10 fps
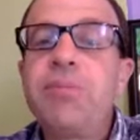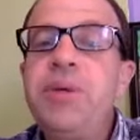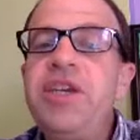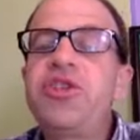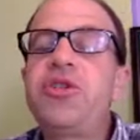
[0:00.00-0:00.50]

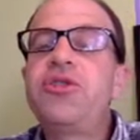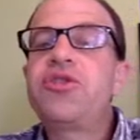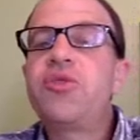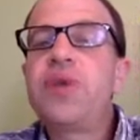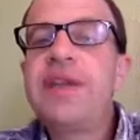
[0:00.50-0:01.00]
Be sure
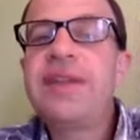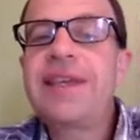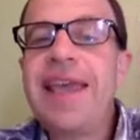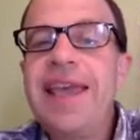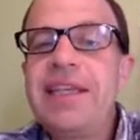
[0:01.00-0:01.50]
to read the
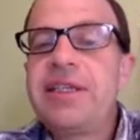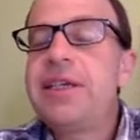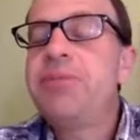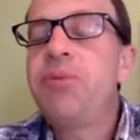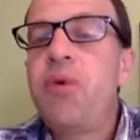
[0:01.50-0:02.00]
case
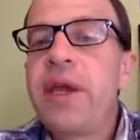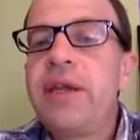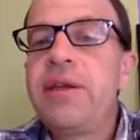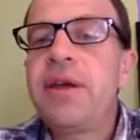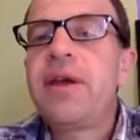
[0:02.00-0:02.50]
in point.